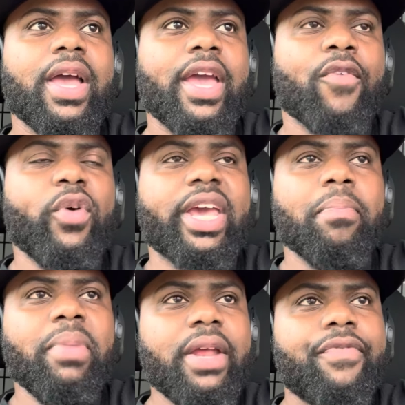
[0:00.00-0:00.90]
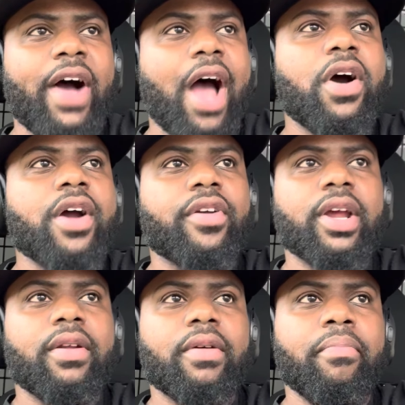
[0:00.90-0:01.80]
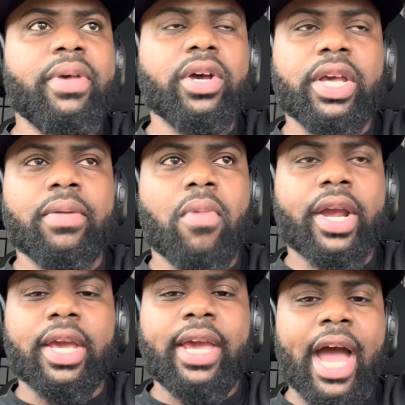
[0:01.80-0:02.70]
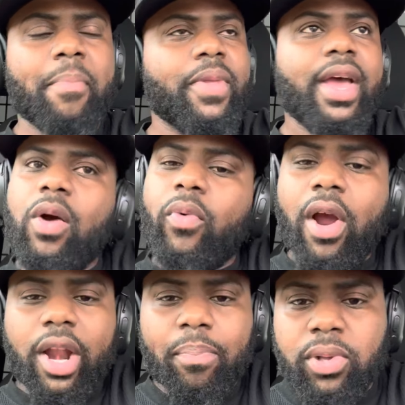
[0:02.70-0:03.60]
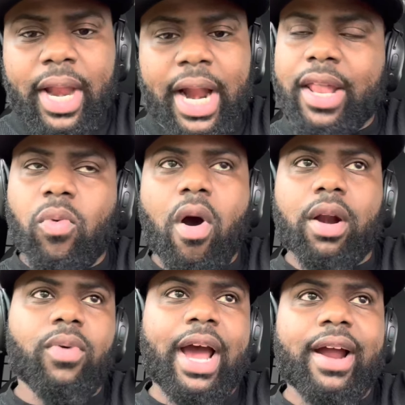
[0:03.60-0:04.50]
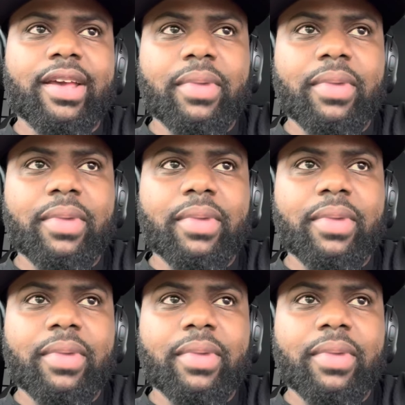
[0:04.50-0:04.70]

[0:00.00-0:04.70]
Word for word: if we can meet 500 million market cap, we already blew that out of the water without him.